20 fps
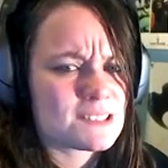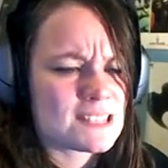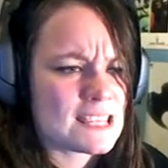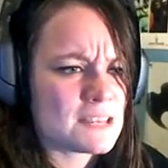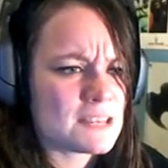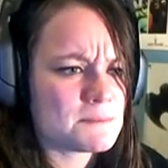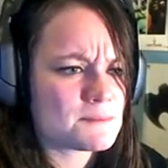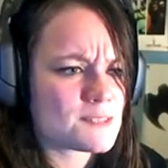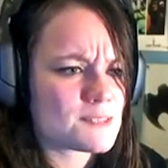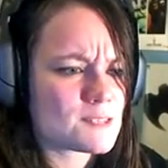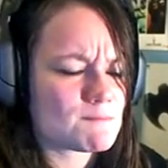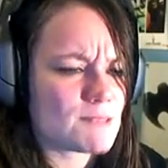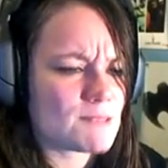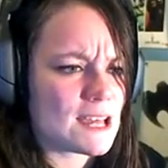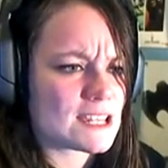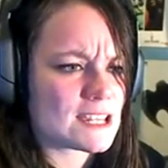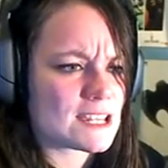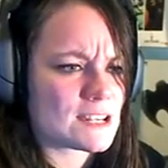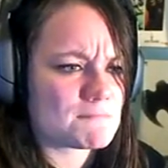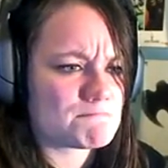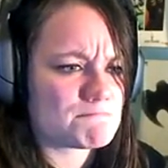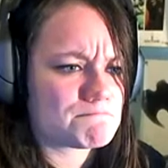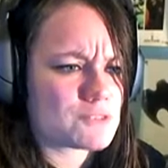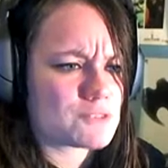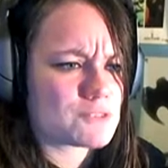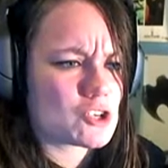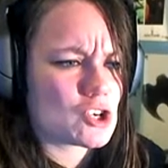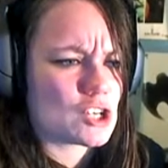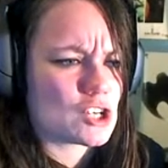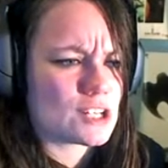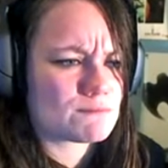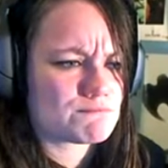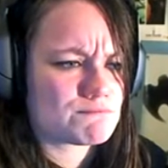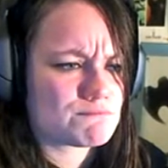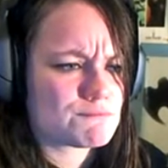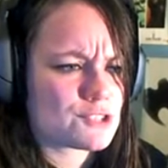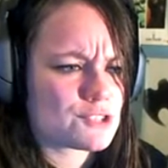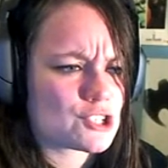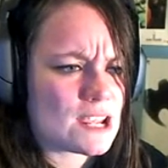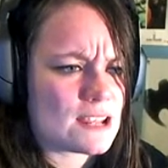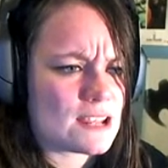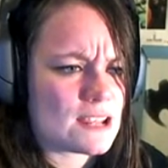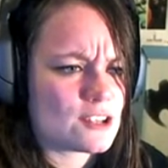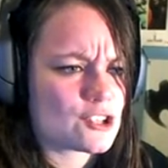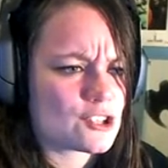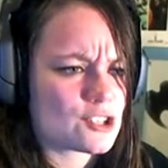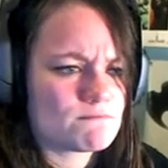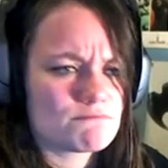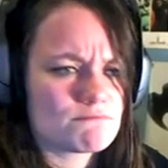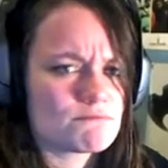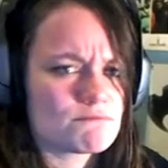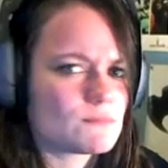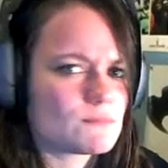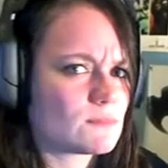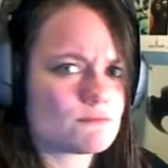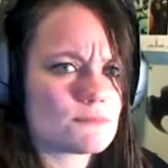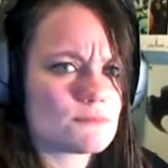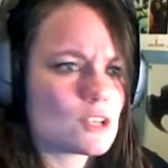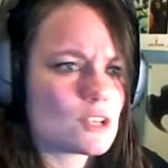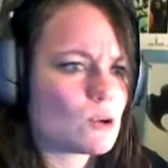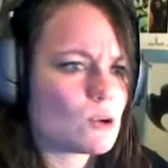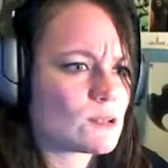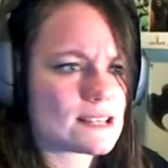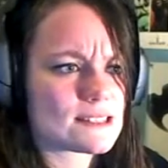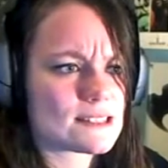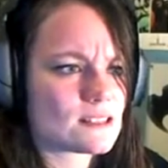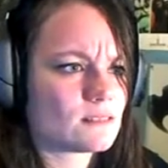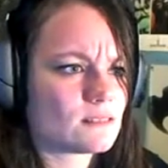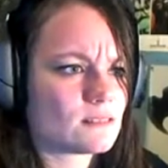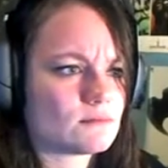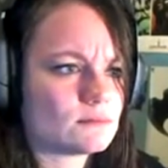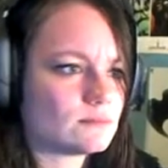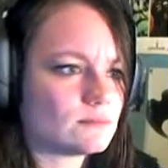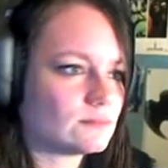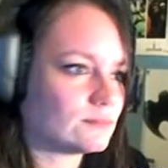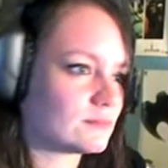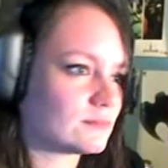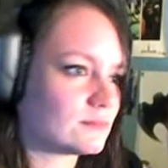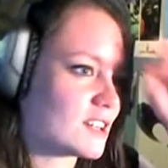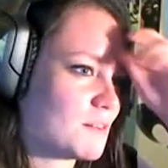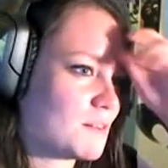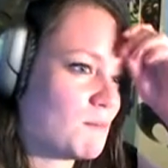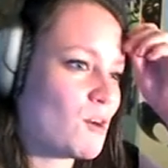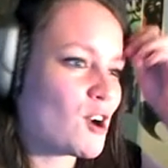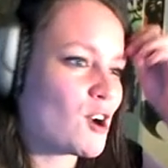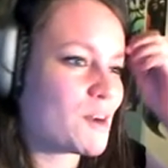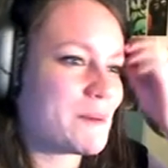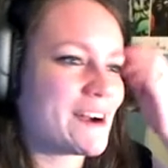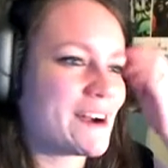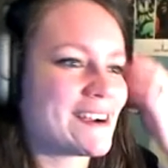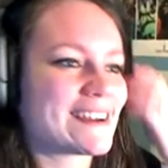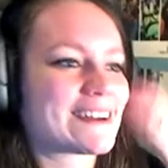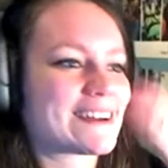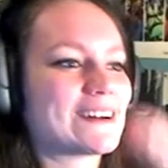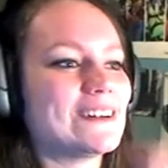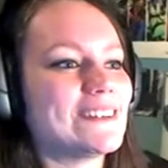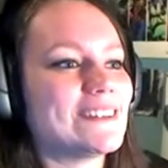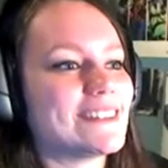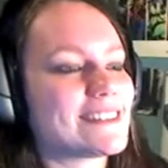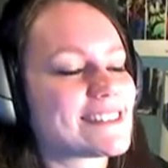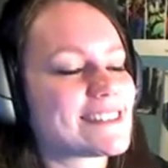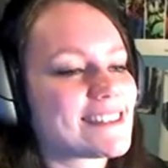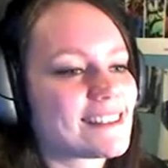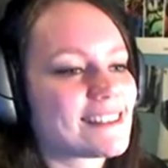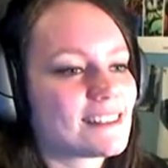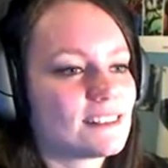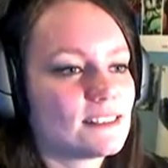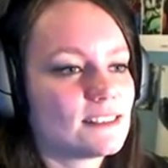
Seems like a good exchange. No, it doesn't. More barnacles!